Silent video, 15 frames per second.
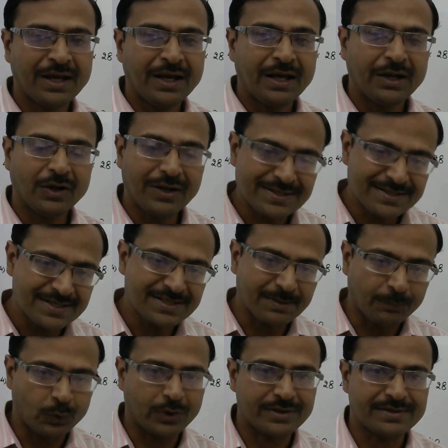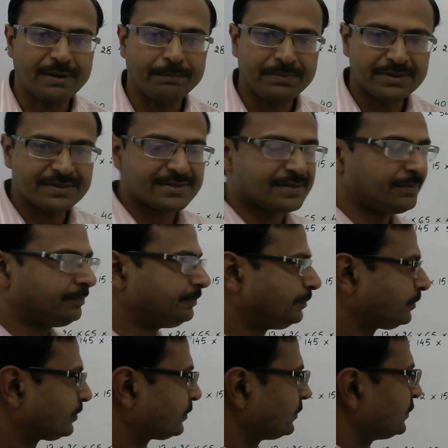Now let's see some more examples.
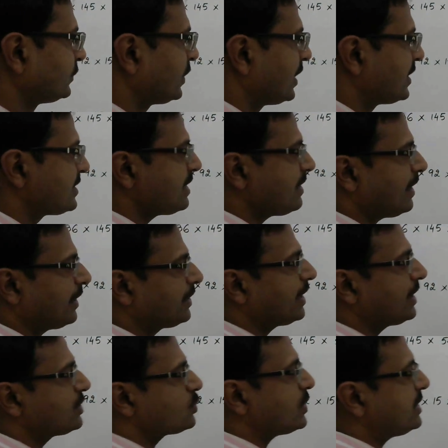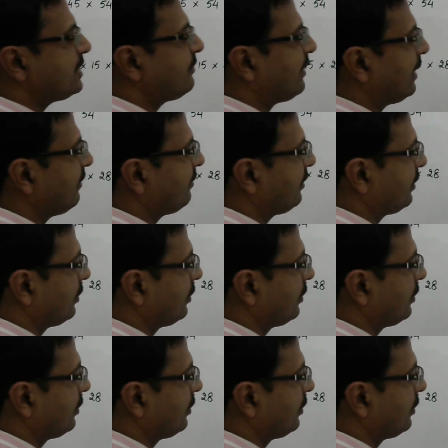See, 125,